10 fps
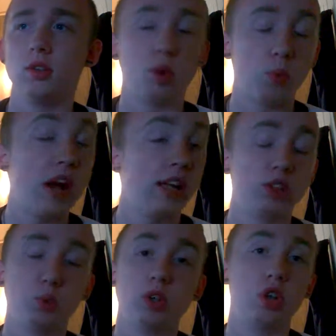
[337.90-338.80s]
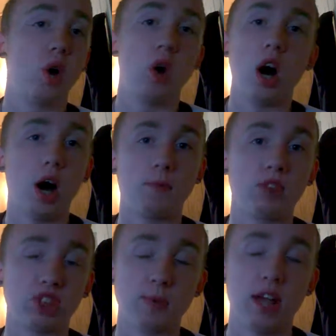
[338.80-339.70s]
the ratings would go up
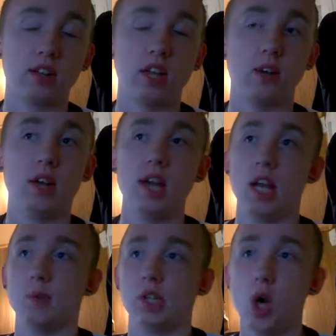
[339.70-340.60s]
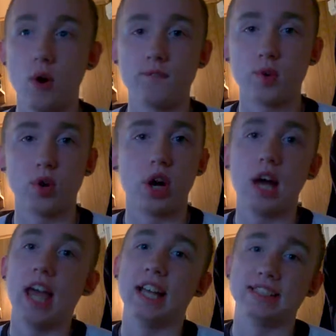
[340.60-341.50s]
for SmackDown, and it would go up for
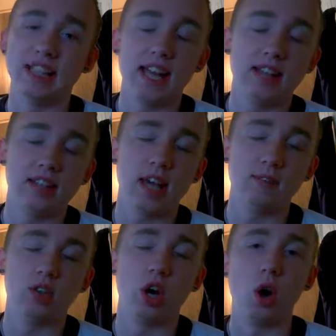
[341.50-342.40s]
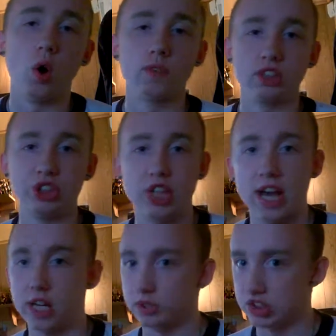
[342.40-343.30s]
Raw as they attempt to
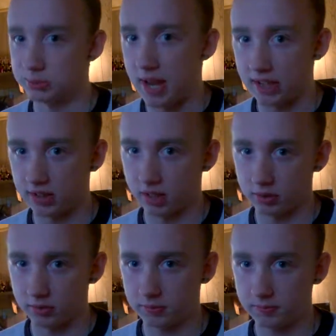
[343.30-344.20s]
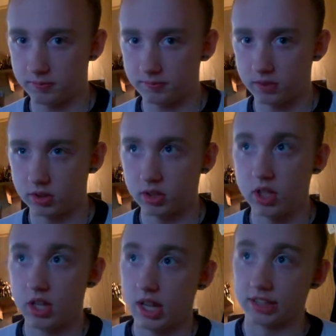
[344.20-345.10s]
overshadow SmackDown.
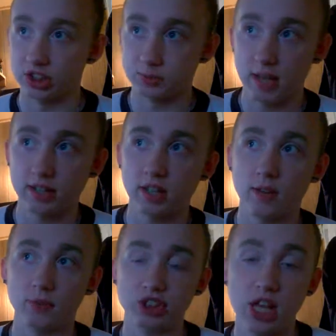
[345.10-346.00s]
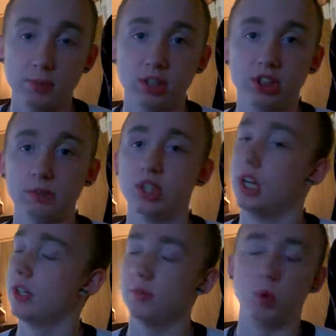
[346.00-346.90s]
And SmackDown for championships,
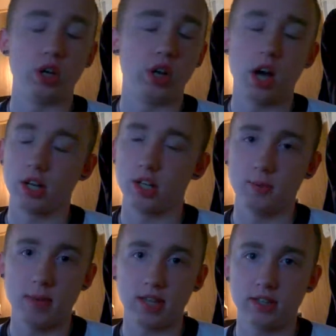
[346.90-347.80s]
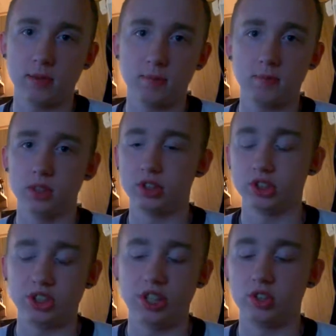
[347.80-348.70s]
we're not going to make them
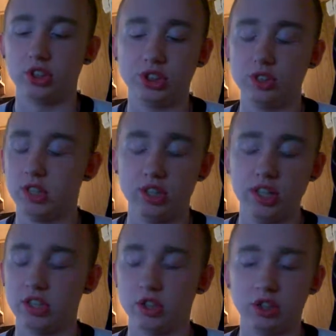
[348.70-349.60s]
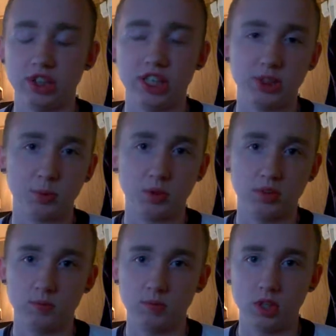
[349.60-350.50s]
just interchangeable,
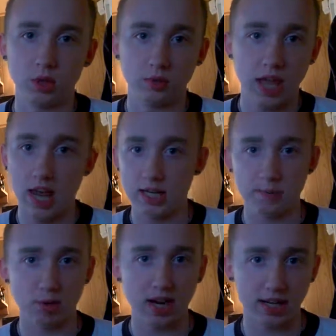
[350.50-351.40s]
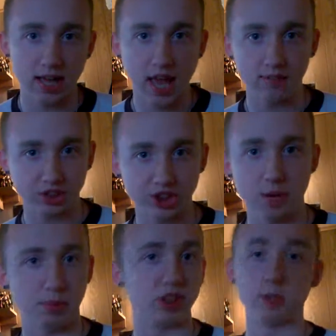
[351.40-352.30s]
you know, any brand can have it
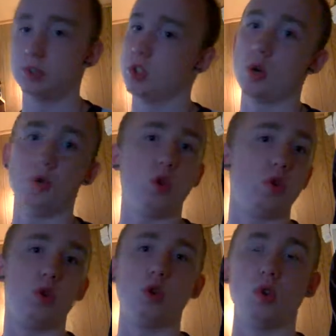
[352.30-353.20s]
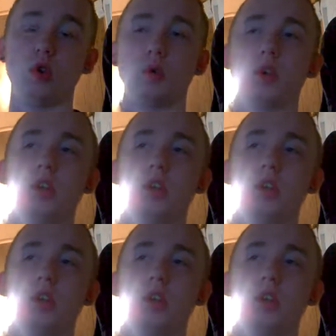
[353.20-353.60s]
championships. Oh, no.